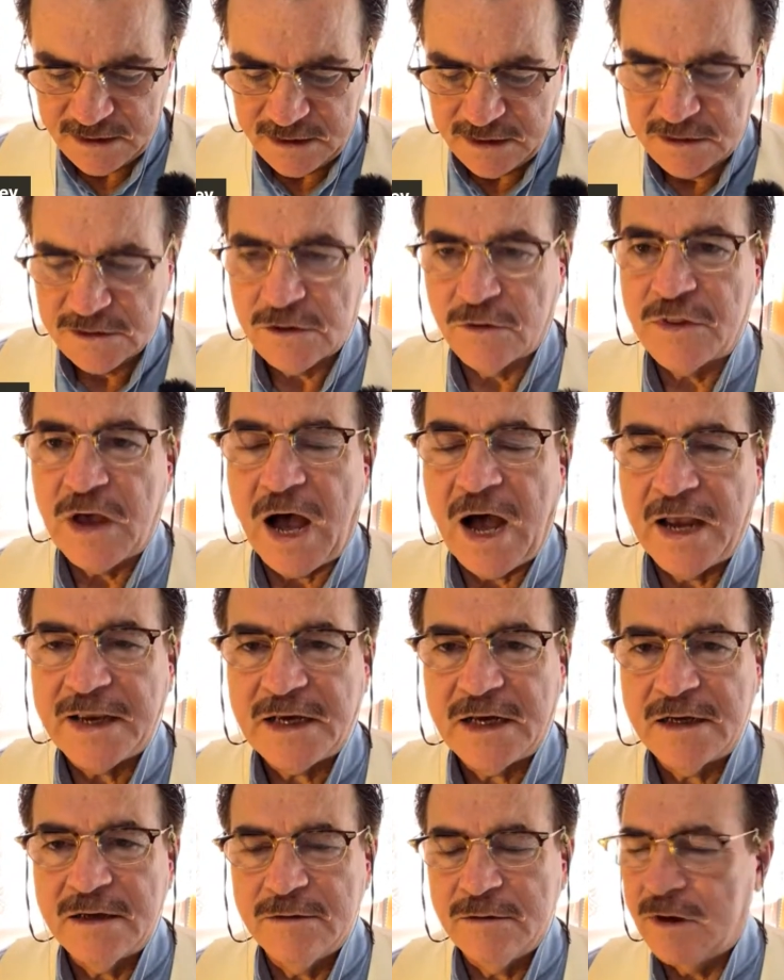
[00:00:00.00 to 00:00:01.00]
So
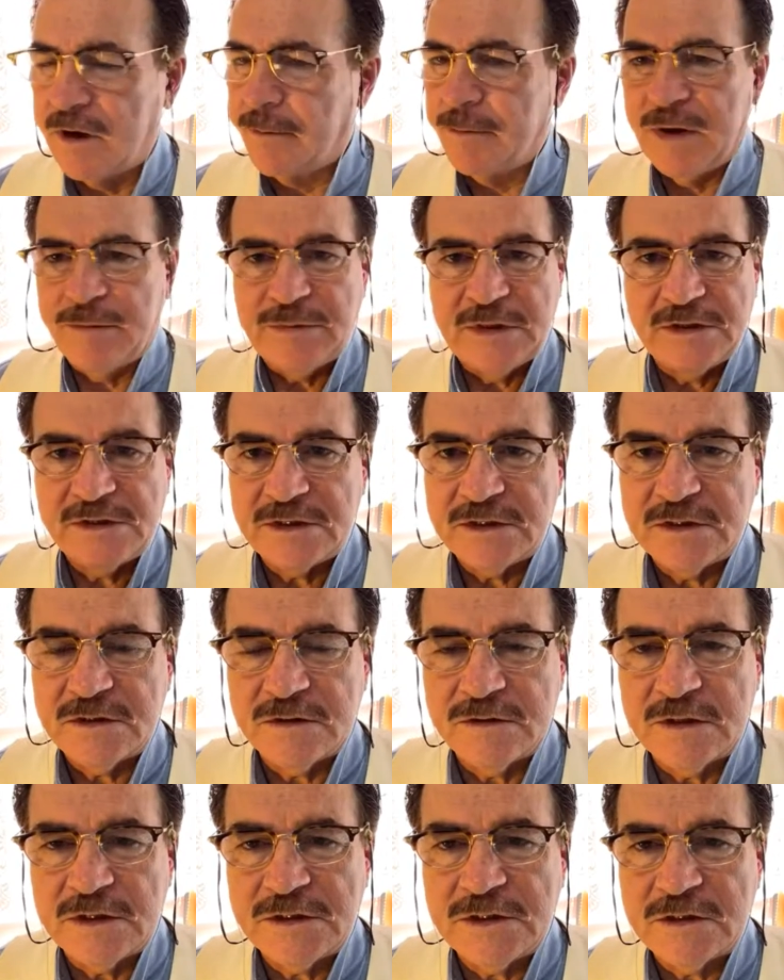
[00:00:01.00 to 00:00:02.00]
this
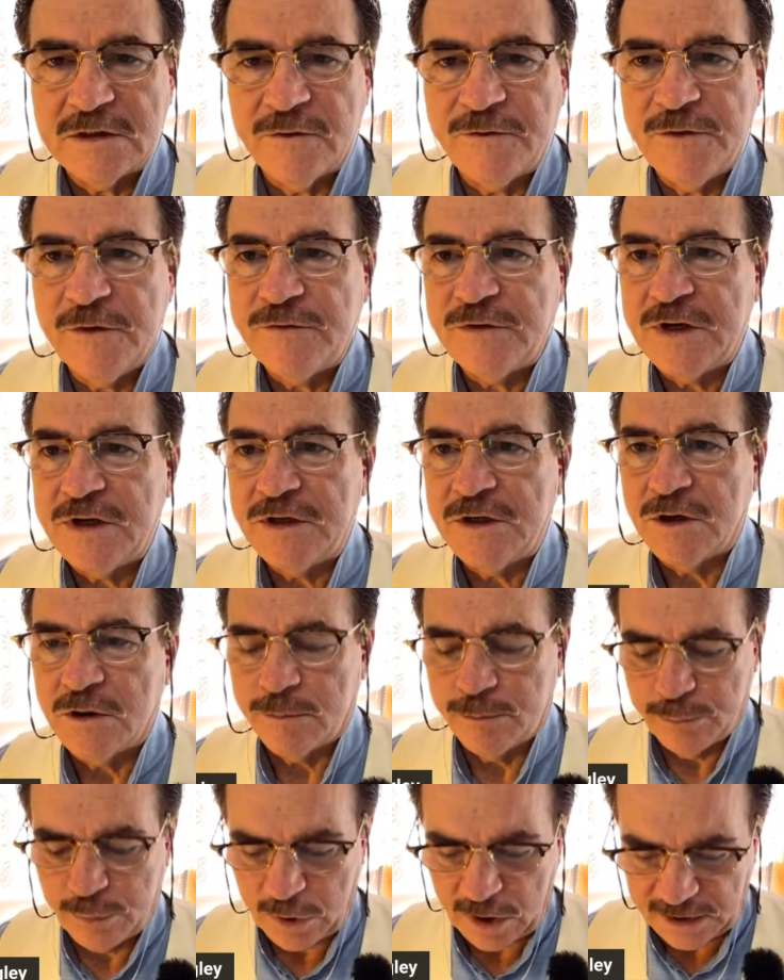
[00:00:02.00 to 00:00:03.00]
is a 15-year
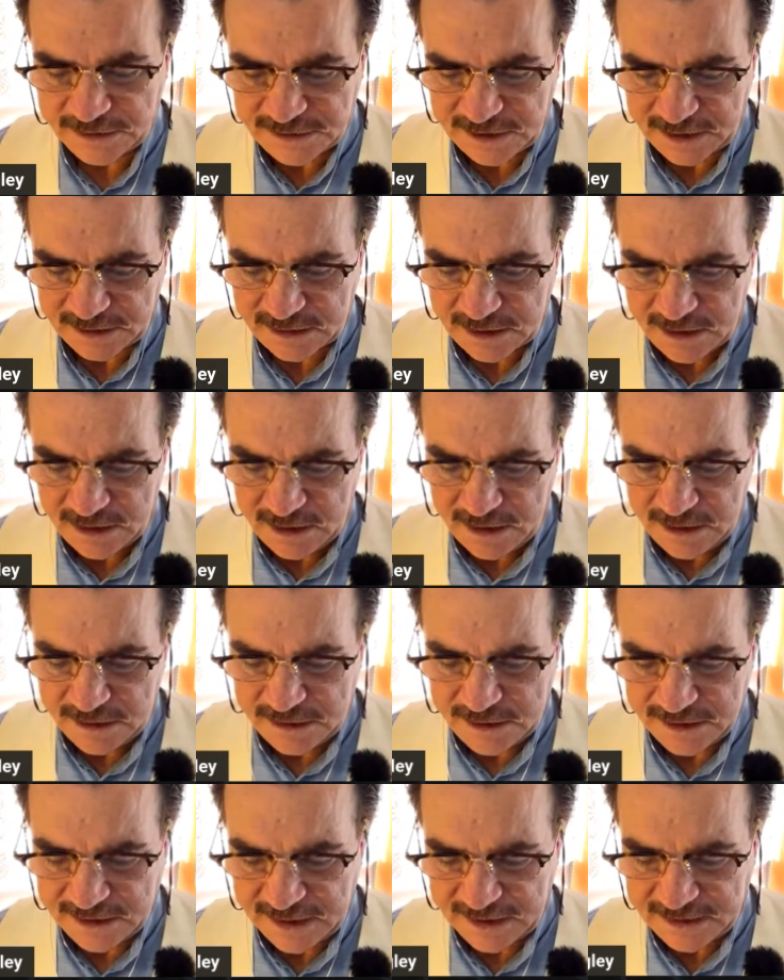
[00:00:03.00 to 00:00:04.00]
project
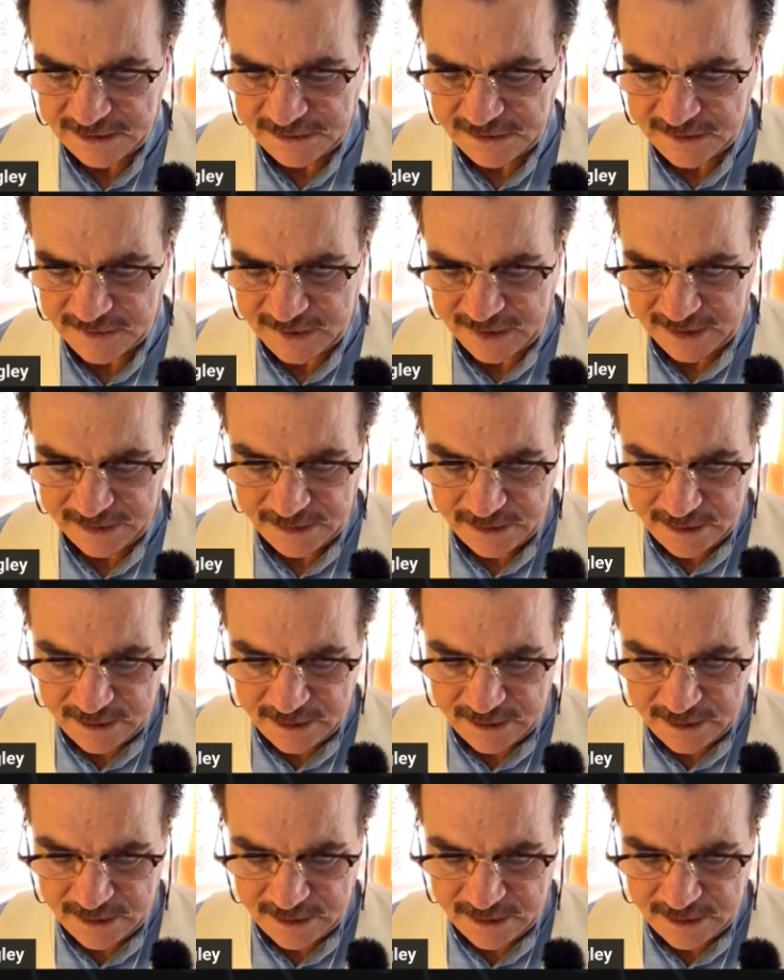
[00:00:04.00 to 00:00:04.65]
to get into that.